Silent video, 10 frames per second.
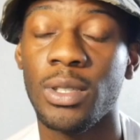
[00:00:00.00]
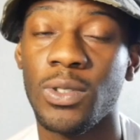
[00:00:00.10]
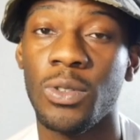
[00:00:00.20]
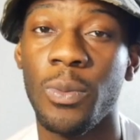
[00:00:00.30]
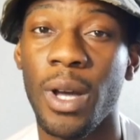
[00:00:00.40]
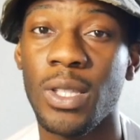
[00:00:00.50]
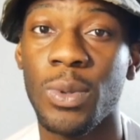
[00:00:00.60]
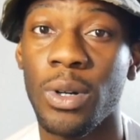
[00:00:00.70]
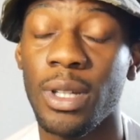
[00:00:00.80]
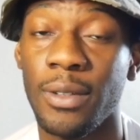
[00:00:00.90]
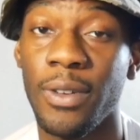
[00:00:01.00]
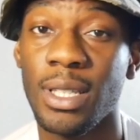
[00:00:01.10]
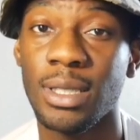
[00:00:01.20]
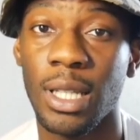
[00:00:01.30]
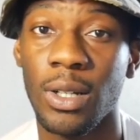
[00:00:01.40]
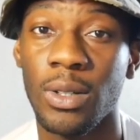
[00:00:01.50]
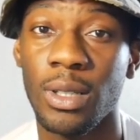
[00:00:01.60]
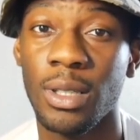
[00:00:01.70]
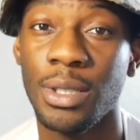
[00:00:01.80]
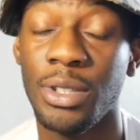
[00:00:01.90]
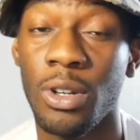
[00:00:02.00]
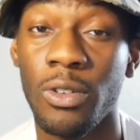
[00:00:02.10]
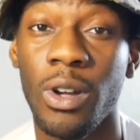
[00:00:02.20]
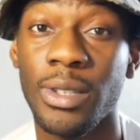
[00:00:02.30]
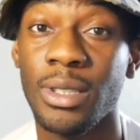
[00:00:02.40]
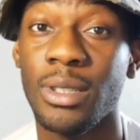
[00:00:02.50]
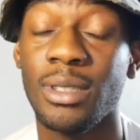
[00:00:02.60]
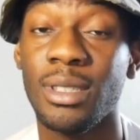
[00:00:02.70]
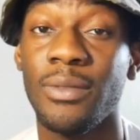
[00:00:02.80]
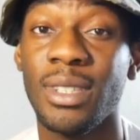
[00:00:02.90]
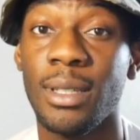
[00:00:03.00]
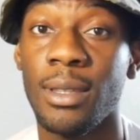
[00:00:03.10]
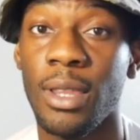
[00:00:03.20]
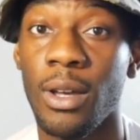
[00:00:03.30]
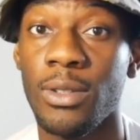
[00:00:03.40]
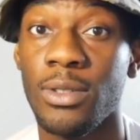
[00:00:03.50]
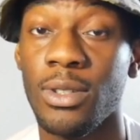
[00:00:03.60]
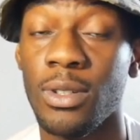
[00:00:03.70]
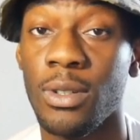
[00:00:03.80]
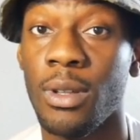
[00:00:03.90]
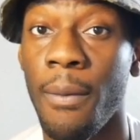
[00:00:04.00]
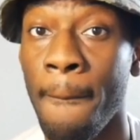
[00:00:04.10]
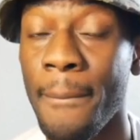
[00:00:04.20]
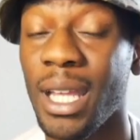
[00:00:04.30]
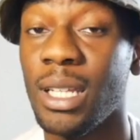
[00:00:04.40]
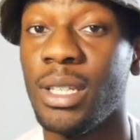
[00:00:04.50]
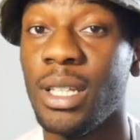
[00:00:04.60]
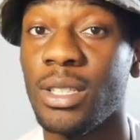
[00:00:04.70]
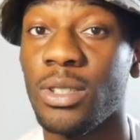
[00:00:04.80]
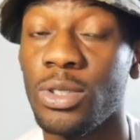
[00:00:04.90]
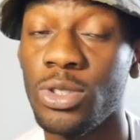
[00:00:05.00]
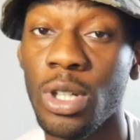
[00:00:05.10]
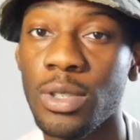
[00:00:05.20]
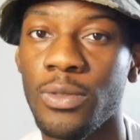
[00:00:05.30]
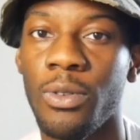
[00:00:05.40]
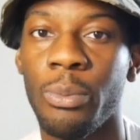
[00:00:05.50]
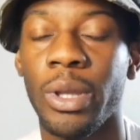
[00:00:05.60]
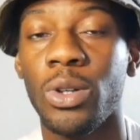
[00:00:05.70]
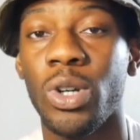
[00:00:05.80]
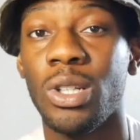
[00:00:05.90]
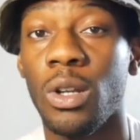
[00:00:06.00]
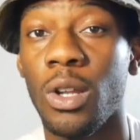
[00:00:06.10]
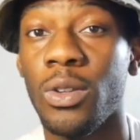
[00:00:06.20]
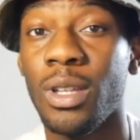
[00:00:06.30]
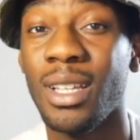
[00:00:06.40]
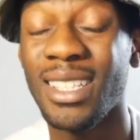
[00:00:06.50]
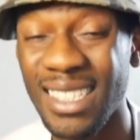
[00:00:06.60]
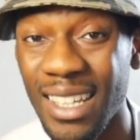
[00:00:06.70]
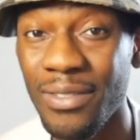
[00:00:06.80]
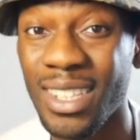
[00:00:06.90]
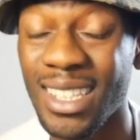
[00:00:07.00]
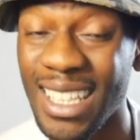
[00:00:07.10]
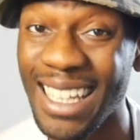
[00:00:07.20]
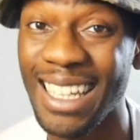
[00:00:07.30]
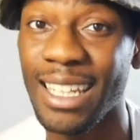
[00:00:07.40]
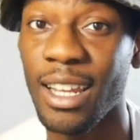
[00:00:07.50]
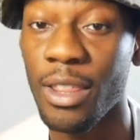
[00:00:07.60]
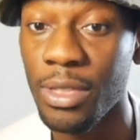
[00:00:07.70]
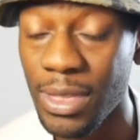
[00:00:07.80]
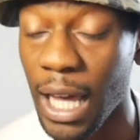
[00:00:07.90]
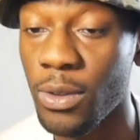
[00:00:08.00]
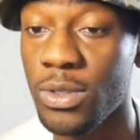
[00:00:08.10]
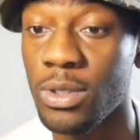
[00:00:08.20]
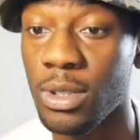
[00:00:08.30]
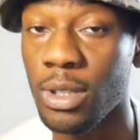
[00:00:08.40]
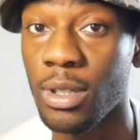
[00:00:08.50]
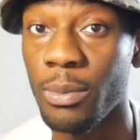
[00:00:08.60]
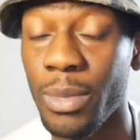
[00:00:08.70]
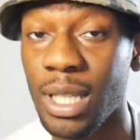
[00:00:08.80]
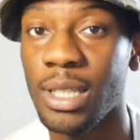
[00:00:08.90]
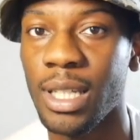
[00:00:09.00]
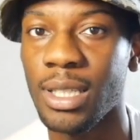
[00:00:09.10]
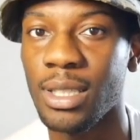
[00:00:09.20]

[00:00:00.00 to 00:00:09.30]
you might as well invest now. There are around 17,000 millionaires just from Bitcoin alone. 17,000 millionaires.